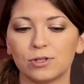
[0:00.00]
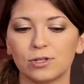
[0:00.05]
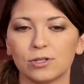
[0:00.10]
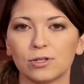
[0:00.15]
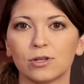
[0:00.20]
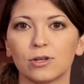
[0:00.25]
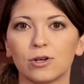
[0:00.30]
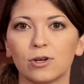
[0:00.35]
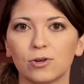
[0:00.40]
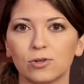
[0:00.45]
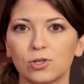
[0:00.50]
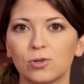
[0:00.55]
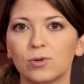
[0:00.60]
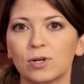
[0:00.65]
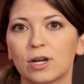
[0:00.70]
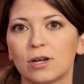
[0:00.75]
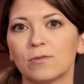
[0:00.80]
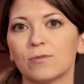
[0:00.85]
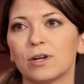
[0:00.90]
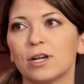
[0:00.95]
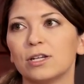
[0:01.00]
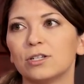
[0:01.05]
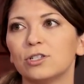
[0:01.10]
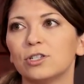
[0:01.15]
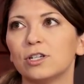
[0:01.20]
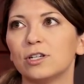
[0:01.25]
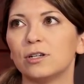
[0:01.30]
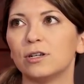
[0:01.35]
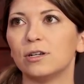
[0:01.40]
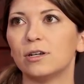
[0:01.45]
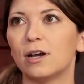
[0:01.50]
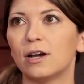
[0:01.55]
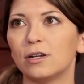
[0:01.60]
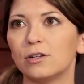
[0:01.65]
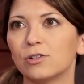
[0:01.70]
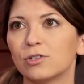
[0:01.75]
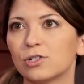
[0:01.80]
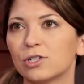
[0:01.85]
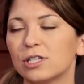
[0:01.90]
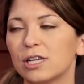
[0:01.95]
just go to a gun range and
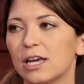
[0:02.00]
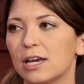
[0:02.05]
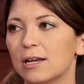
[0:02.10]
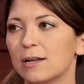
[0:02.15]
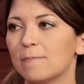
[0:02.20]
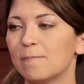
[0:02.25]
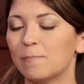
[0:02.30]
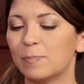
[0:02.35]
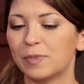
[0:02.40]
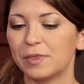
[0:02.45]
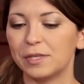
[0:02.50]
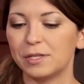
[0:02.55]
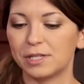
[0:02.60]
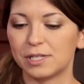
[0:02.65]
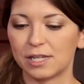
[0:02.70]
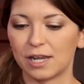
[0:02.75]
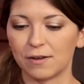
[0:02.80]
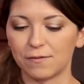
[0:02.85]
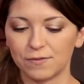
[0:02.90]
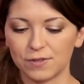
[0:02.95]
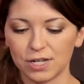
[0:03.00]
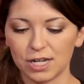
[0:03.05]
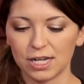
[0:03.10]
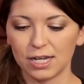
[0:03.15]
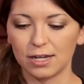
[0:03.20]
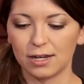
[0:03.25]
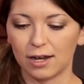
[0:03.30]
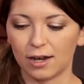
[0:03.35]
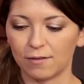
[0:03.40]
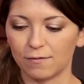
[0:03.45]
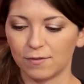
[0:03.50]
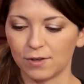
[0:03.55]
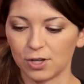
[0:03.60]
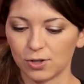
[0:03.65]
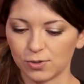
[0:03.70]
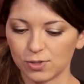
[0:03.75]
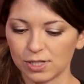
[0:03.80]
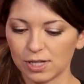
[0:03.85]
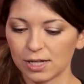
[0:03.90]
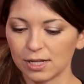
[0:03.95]
understand the safety of
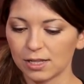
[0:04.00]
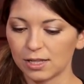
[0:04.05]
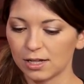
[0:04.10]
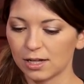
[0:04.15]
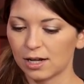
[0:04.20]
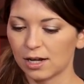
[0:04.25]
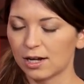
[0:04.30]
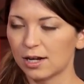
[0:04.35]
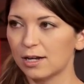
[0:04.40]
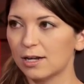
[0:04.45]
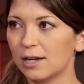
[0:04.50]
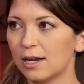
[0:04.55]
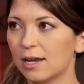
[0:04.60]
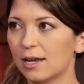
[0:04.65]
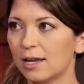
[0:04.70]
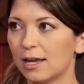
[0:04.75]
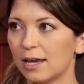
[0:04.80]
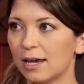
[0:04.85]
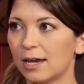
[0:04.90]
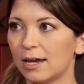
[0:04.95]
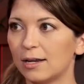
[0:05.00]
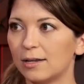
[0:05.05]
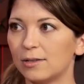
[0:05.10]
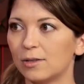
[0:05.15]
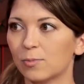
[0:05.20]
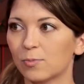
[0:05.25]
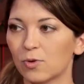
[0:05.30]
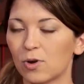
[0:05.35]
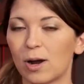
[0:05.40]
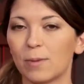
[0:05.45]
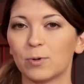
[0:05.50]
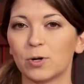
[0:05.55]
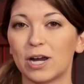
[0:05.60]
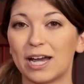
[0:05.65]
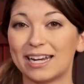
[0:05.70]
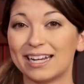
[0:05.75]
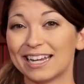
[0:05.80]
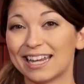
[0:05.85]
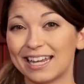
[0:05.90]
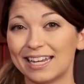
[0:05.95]
using the gun and the proper
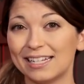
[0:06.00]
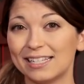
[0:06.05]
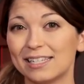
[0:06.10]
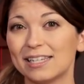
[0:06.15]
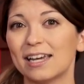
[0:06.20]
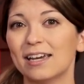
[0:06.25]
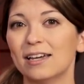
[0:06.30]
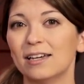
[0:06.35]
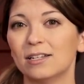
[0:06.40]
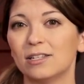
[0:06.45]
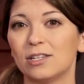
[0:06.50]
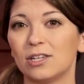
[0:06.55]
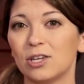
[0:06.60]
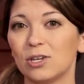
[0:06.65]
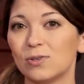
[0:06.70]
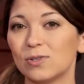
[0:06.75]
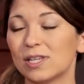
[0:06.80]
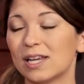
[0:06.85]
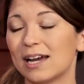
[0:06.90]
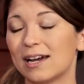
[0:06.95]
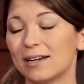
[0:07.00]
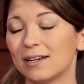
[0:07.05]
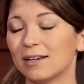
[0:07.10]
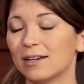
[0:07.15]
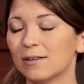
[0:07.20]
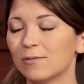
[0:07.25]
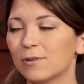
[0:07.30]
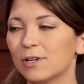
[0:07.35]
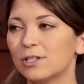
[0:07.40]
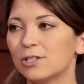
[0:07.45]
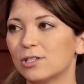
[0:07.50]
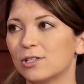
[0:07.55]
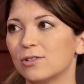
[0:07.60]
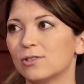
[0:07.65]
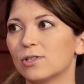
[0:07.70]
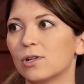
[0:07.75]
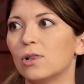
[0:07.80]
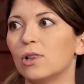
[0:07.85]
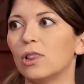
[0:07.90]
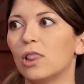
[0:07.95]
etiquette to use it at a gun range.
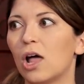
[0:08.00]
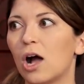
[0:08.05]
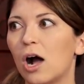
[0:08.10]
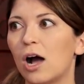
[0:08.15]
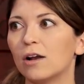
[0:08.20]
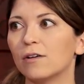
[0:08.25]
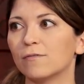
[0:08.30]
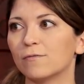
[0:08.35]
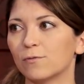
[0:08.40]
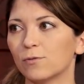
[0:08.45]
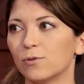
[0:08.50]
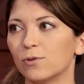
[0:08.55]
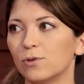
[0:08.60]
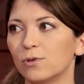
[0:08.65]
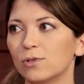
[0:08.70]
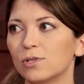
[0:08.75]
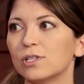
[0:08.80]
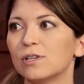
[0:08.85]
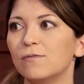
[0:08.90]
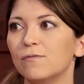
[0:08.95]
There's a lot of rules